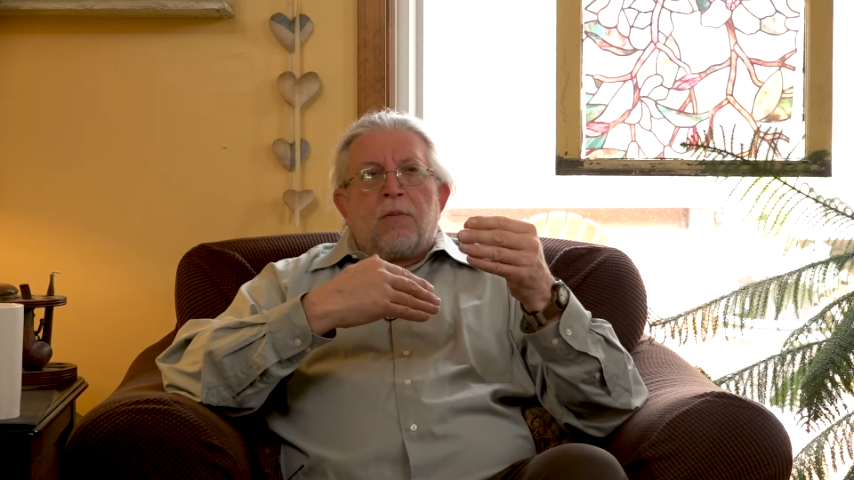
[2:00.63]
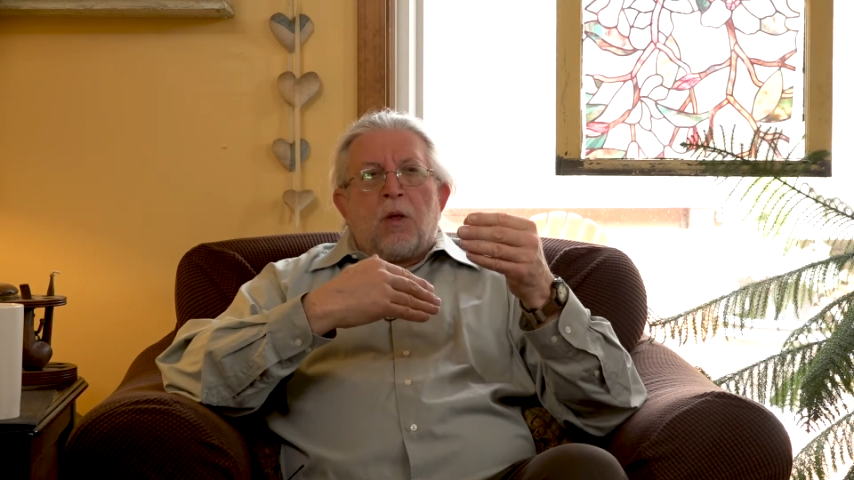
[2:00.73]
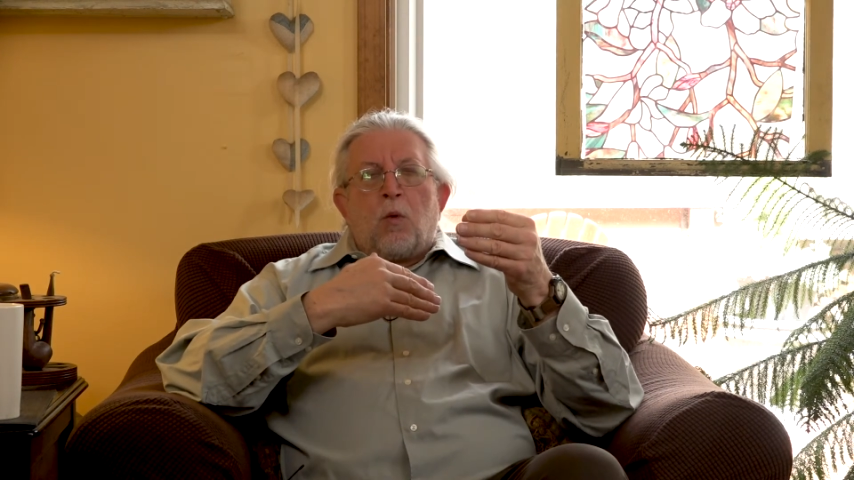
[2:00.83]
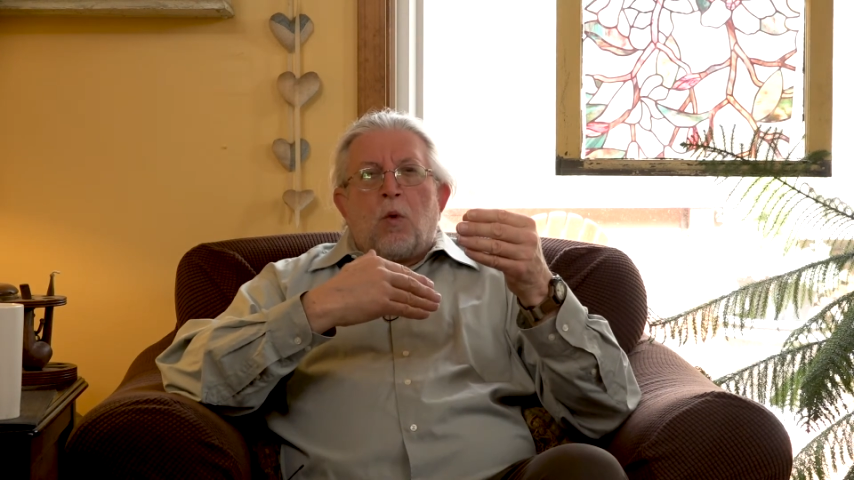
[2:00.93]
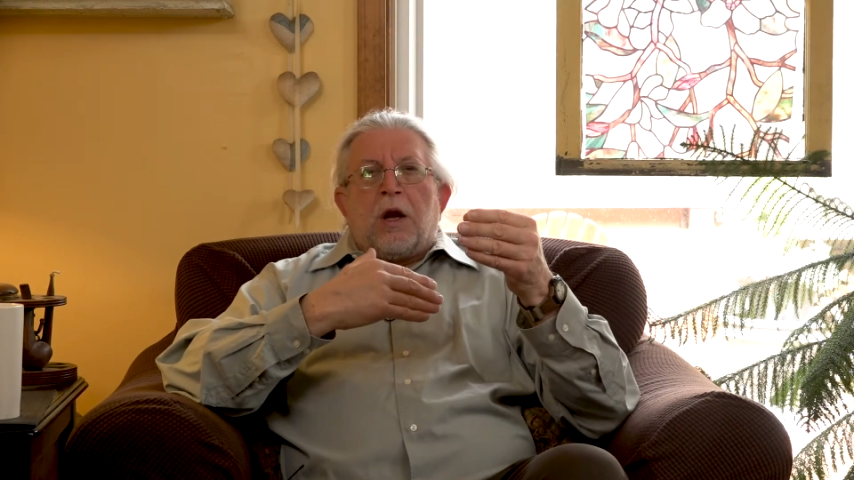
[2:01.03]

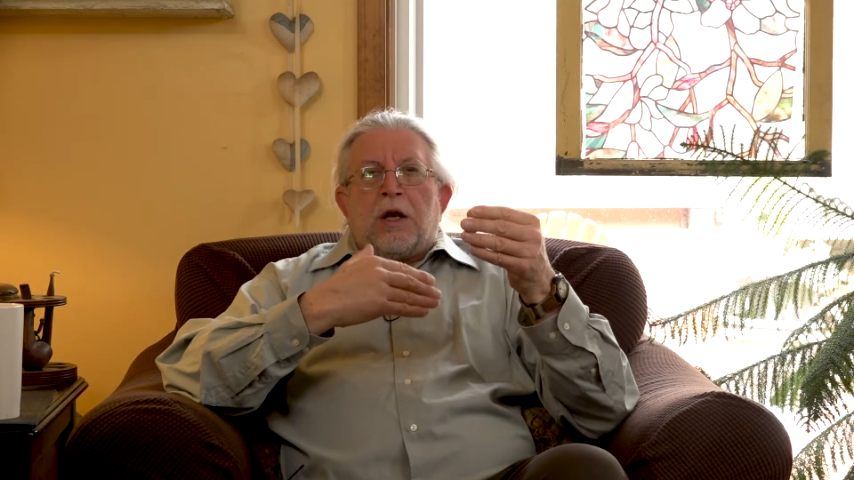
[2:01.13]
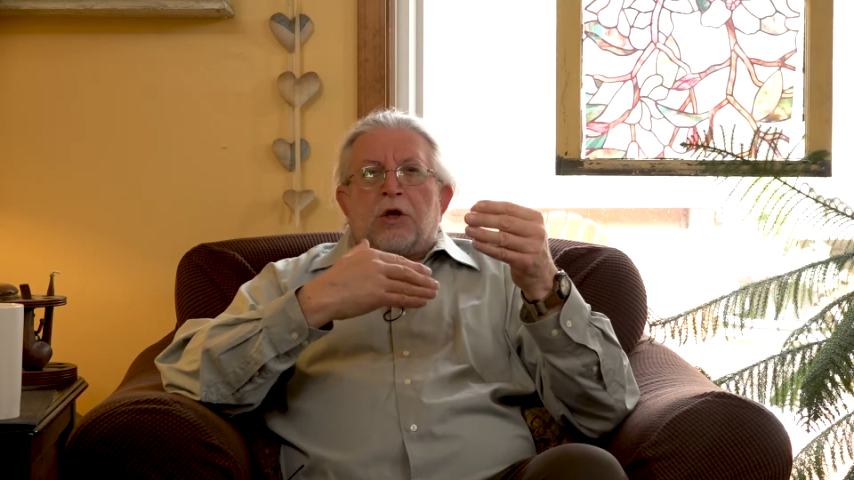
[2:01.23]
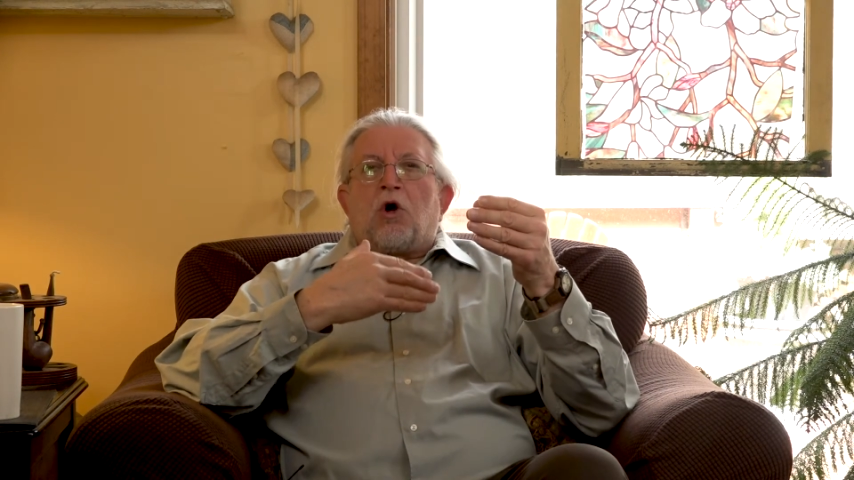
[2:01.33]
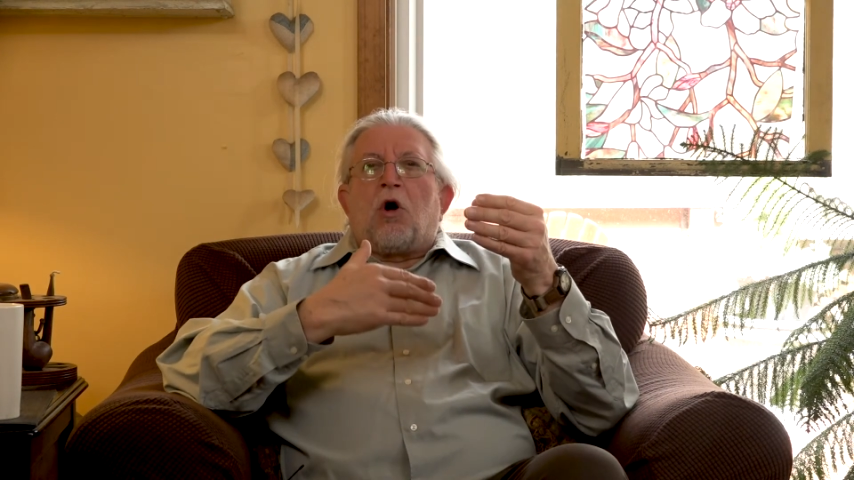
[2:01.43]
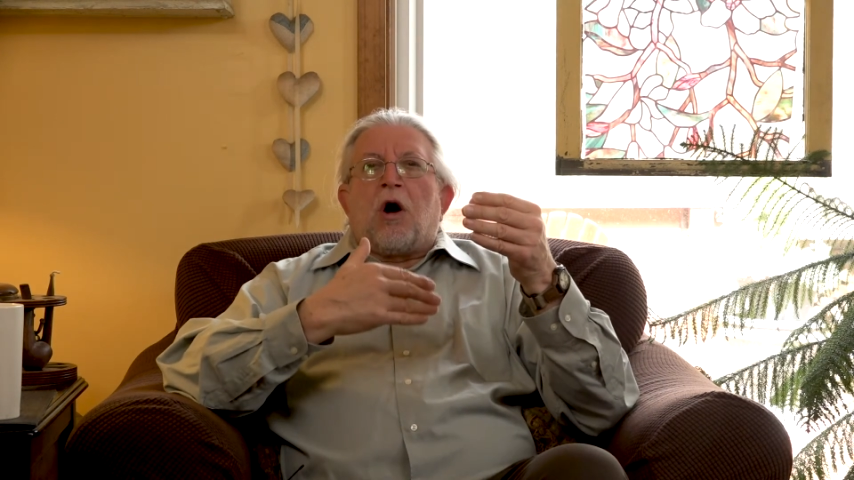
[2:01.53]
what
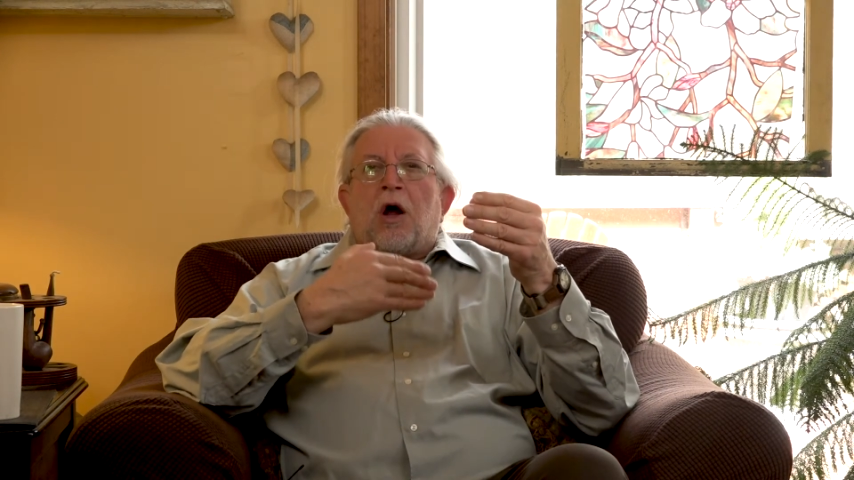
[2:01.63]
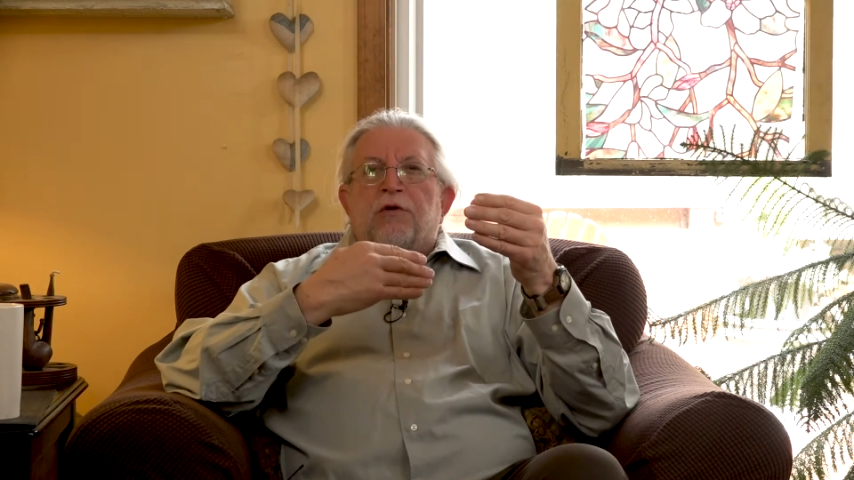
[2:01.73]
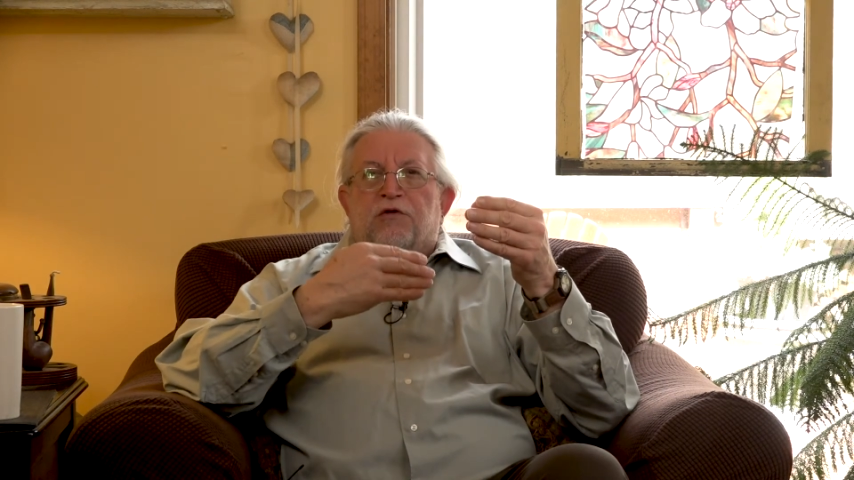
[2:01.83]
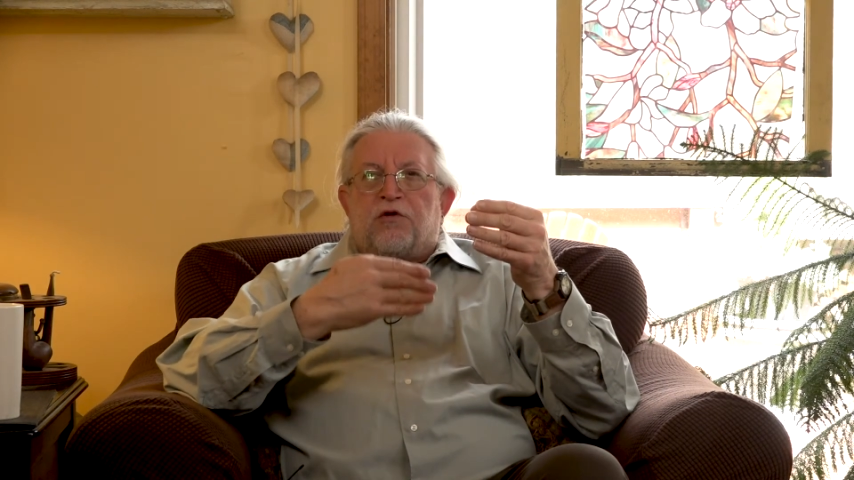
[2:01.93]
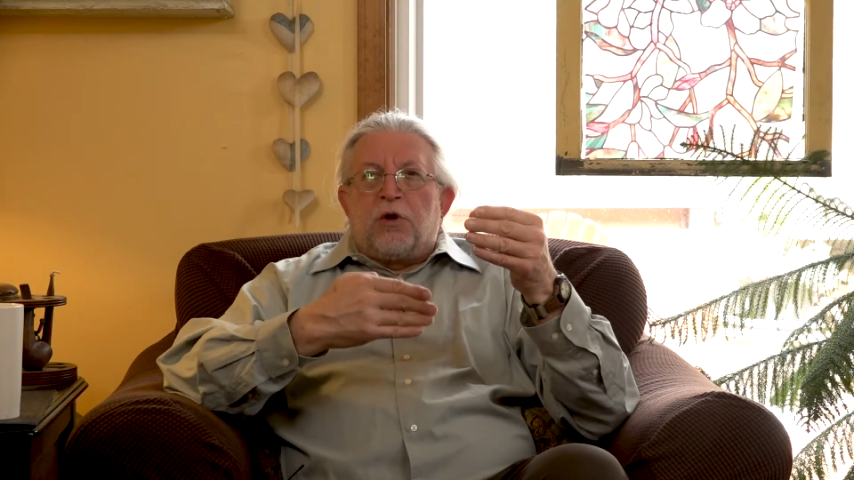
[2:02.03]
it
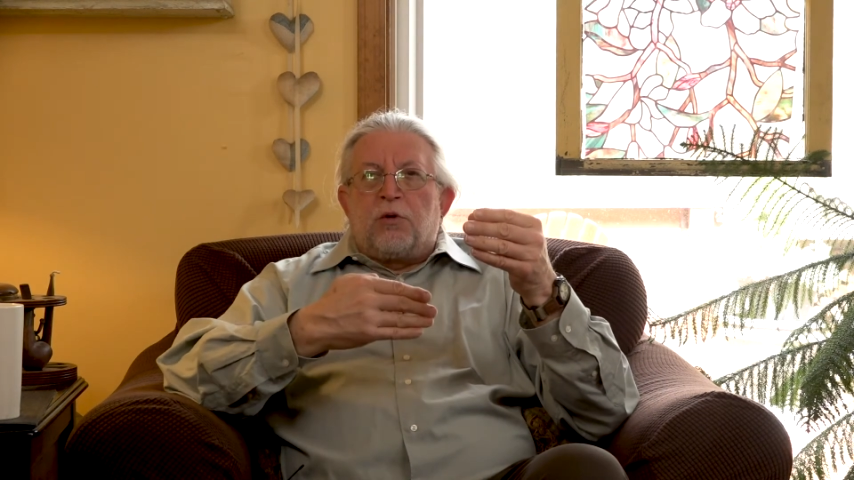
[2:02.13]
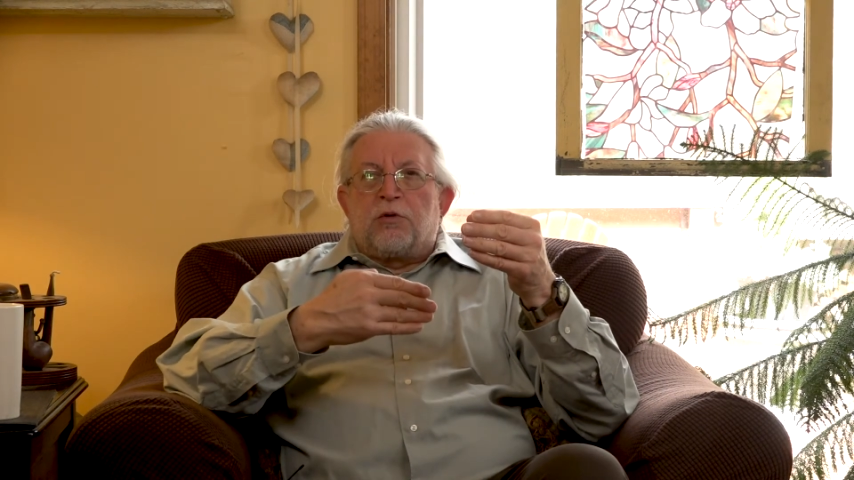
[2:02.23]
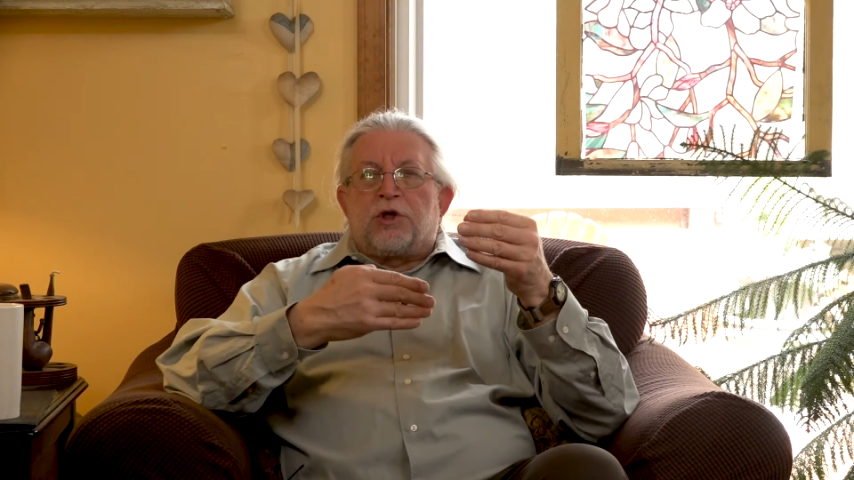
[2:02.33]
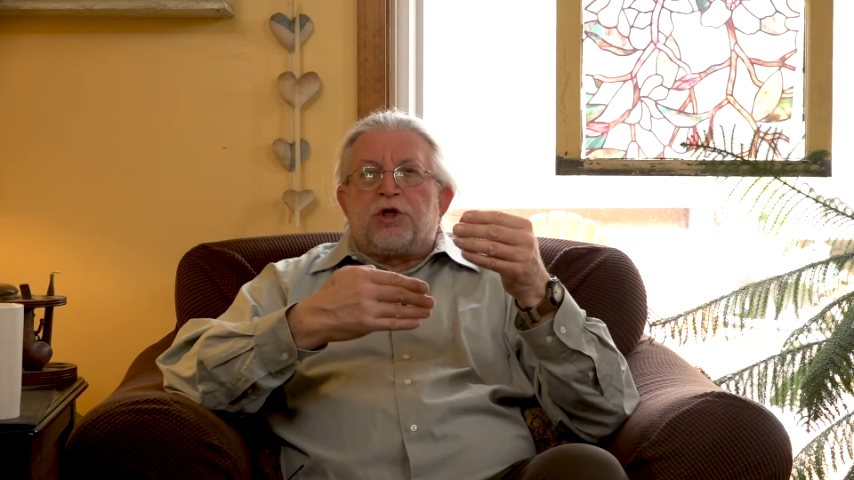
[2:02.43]
costs you to